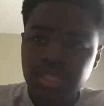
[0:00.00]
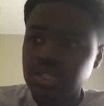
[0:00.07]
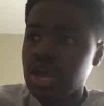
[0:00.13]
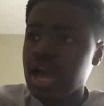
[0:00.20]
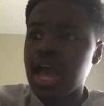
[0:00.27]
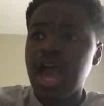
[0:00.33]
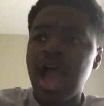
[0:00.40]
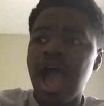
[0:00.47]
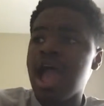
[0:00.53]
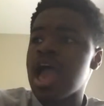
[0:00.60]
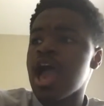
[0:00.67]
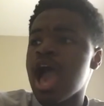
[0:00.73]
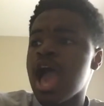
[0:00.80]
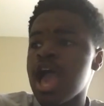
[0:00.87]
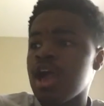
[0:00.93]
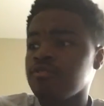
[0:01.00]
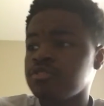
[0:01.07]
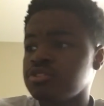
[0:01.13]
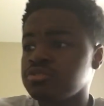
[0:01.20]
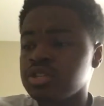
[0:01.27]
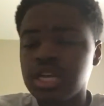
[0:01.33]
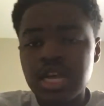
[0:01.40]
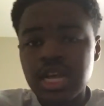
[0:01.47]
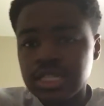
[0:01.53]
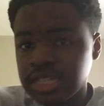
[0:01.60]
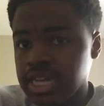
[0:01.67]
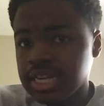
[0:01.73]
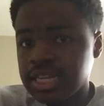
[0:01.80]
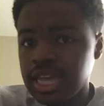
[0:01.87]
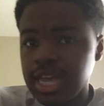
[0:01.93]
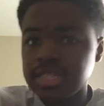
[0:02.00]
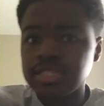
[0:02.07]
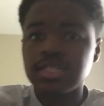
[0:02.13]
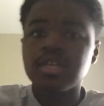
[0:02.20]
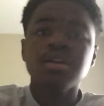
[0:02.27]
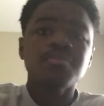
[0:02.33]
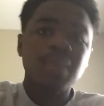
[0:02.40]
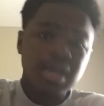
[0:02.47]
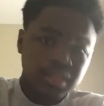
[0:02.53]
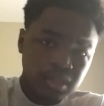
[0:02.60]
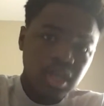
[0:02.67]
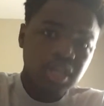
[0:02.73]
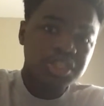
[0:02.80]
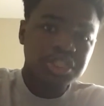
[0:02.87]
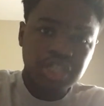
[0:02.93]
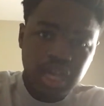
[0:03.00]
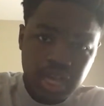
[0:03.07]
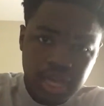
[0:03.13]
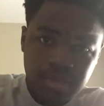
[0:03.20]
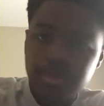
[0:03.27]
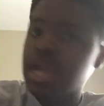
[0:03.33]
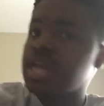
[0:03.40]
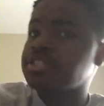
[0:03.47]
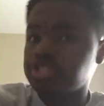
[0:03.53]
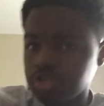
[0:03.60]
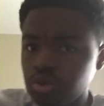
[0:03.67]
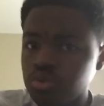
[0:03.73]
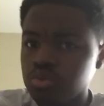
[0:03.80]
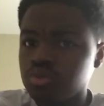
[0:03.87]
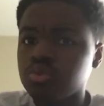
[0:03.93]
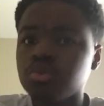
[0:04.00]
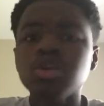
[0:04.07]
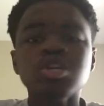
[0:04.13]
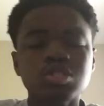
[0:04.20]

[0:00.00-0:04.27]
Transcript: so I have to dedicate my lunchtime at school